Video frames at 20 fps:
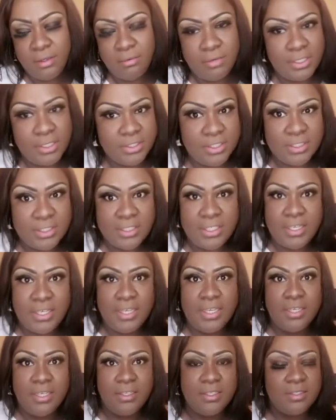rush it
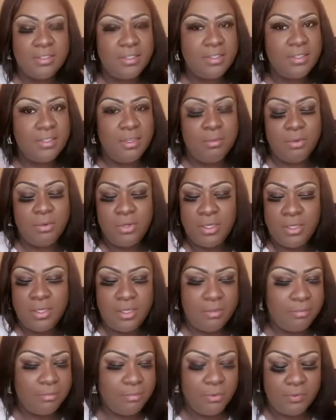today because it's LaBoy.
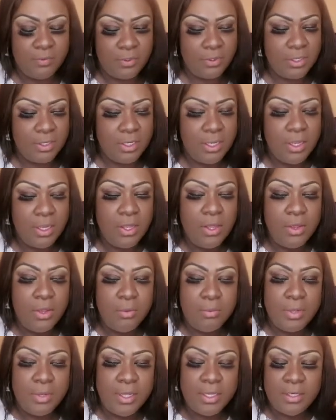Oh, moving on.
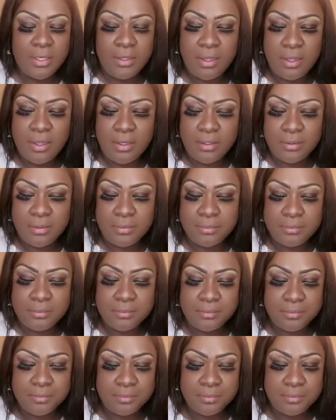But um,